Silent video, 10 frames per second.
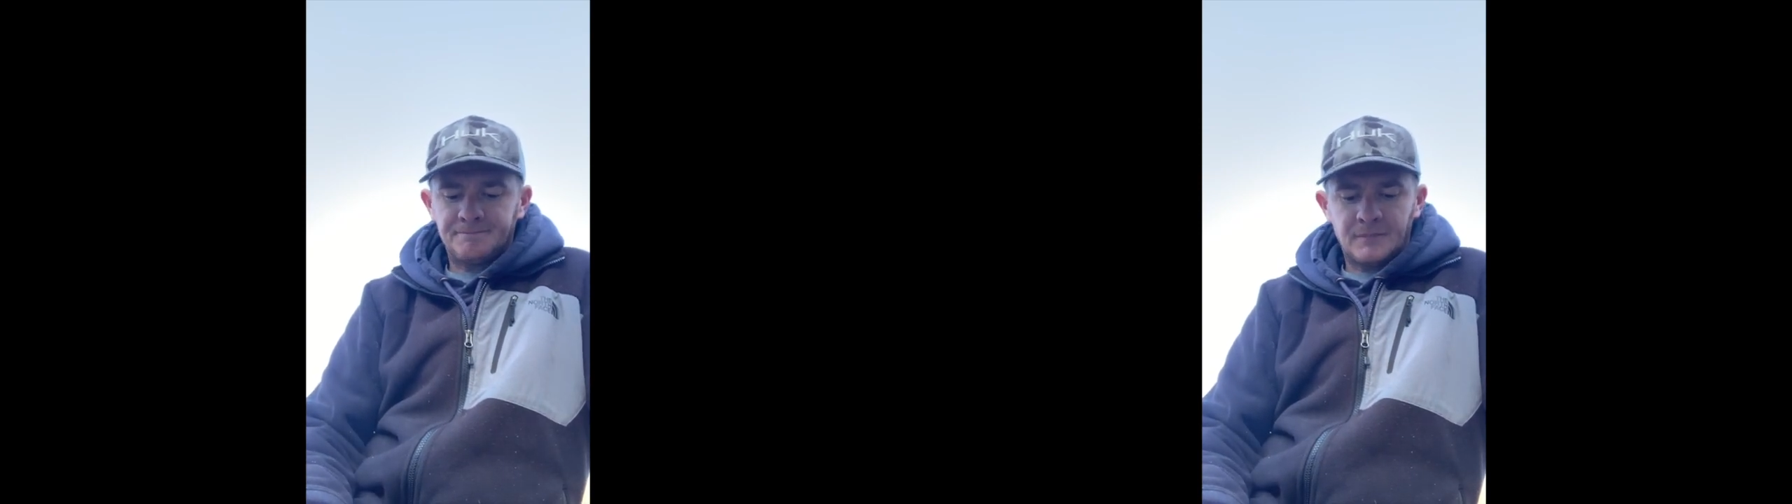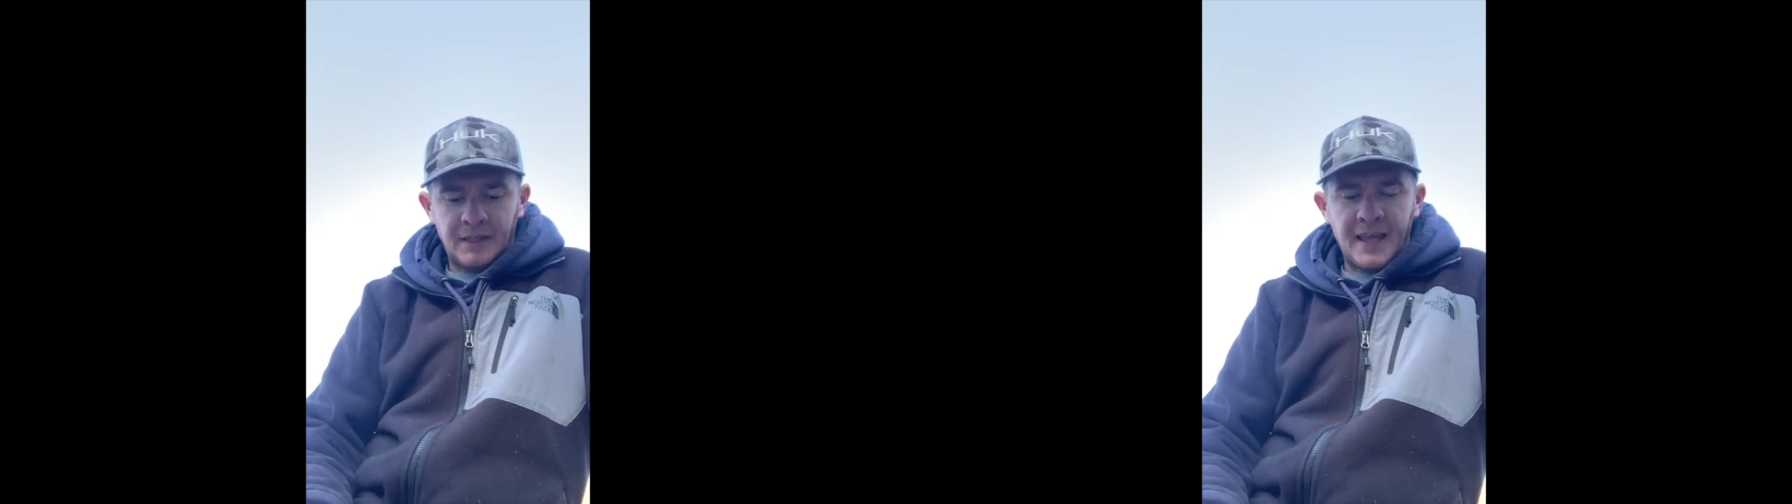
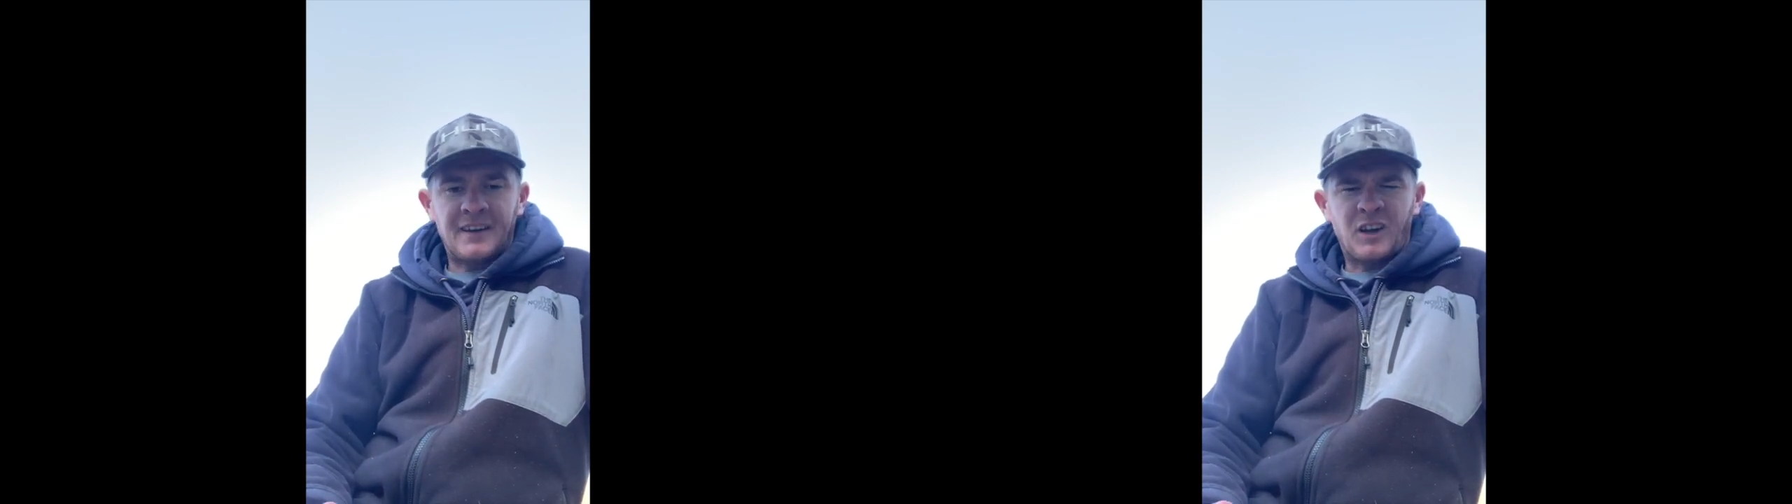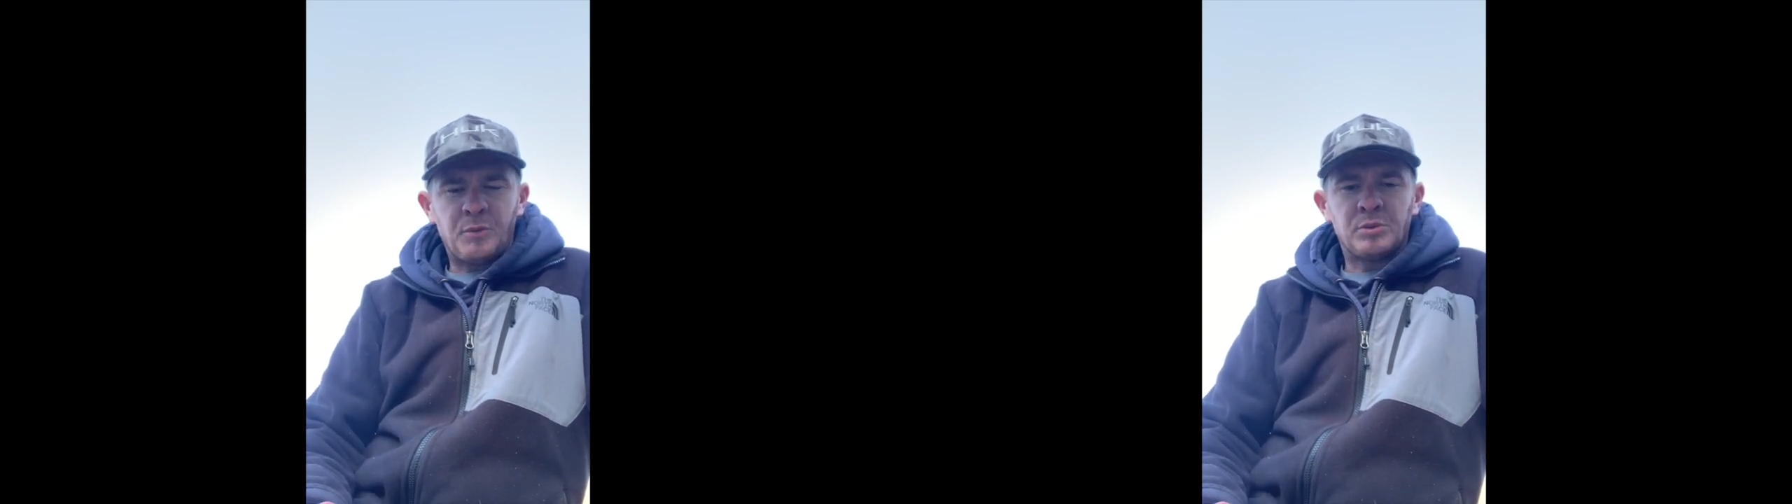they had a
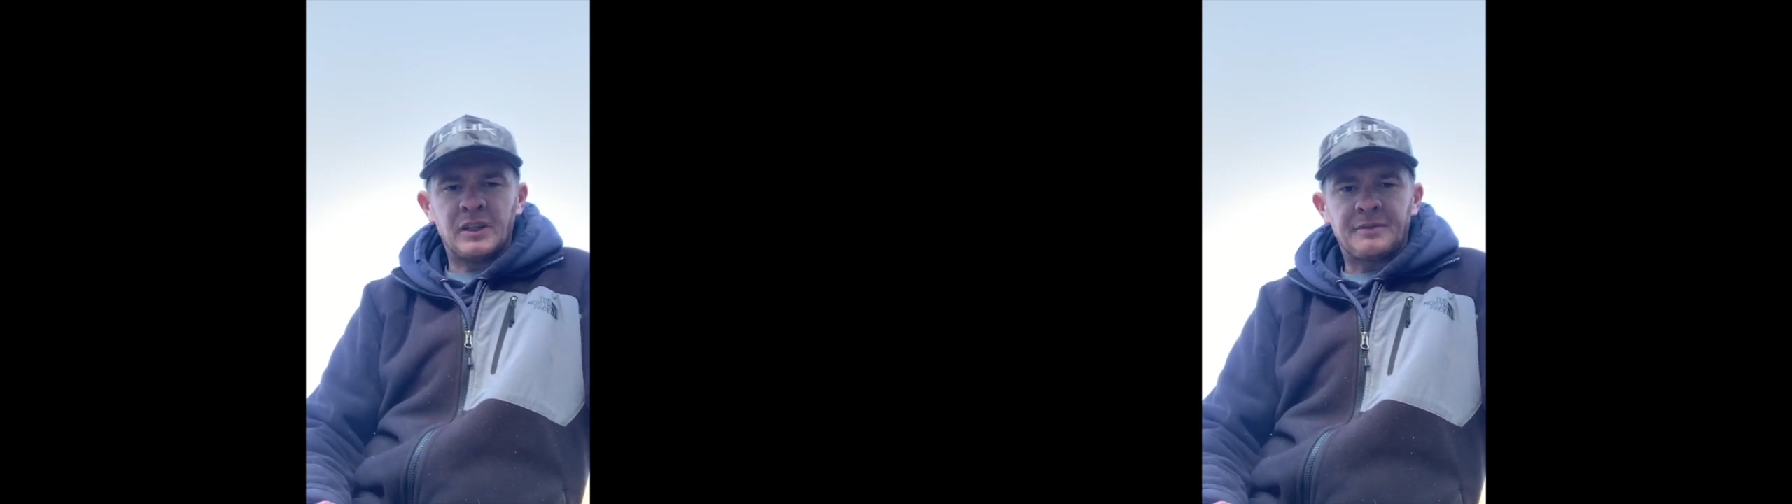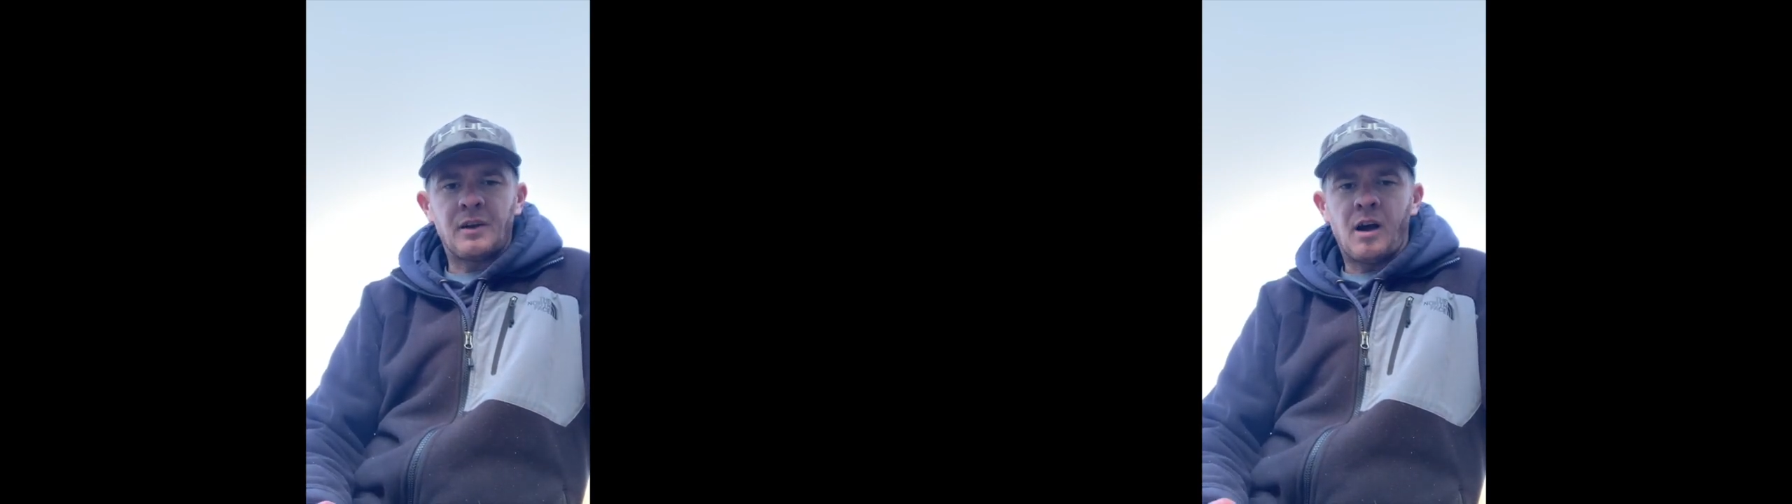couple
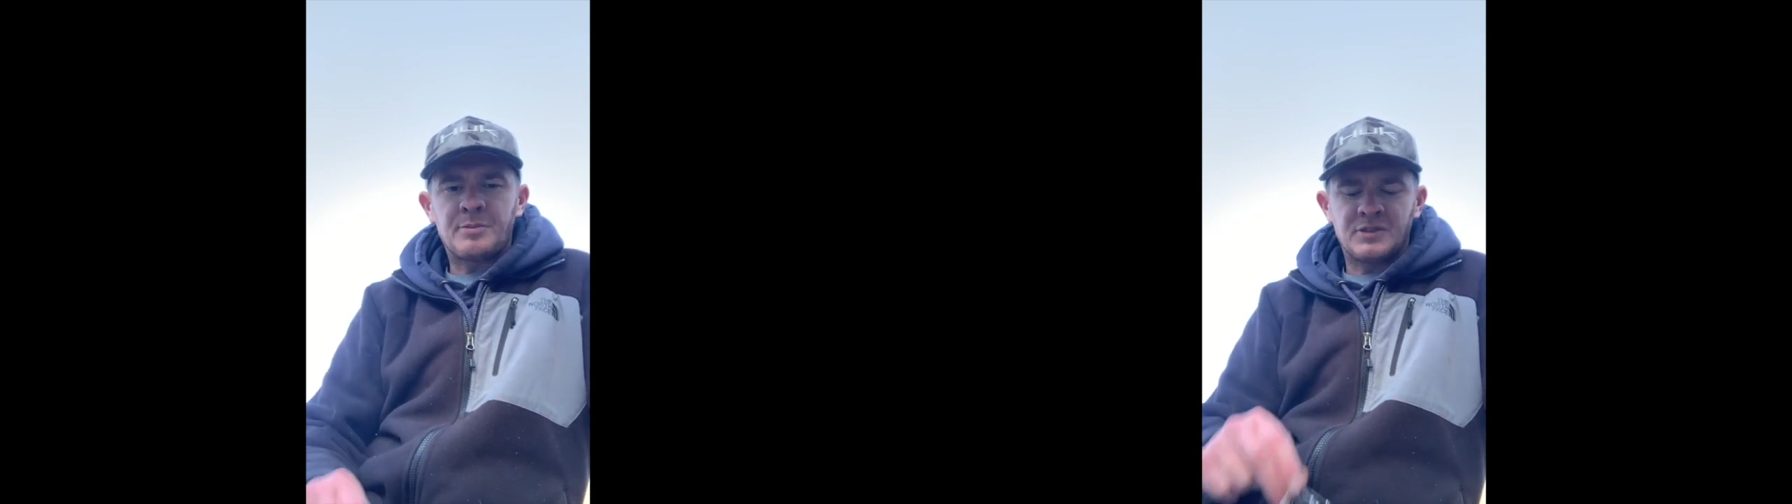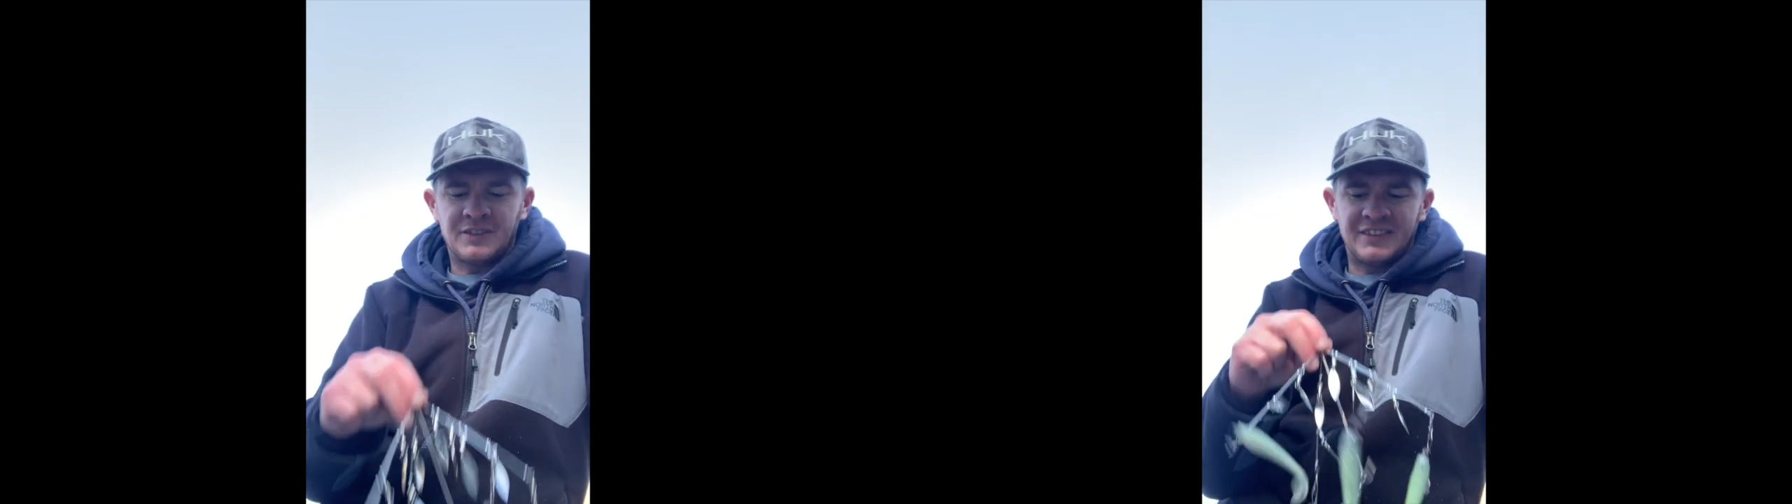different
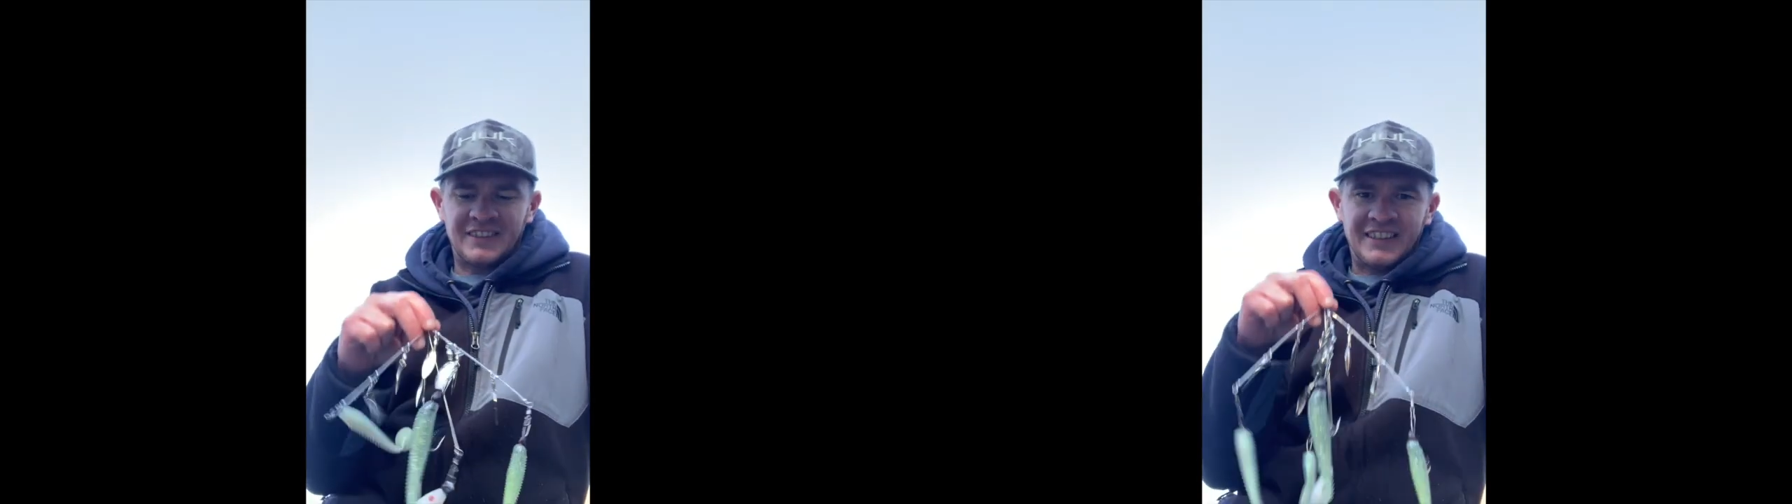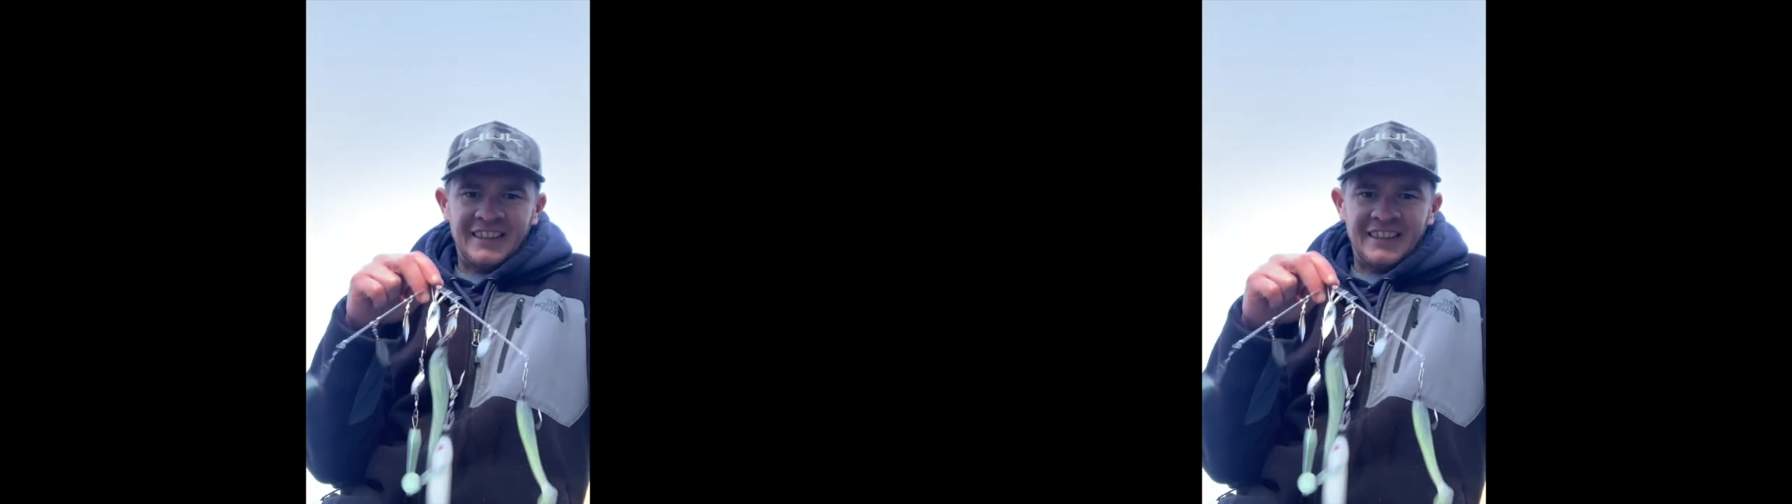options, and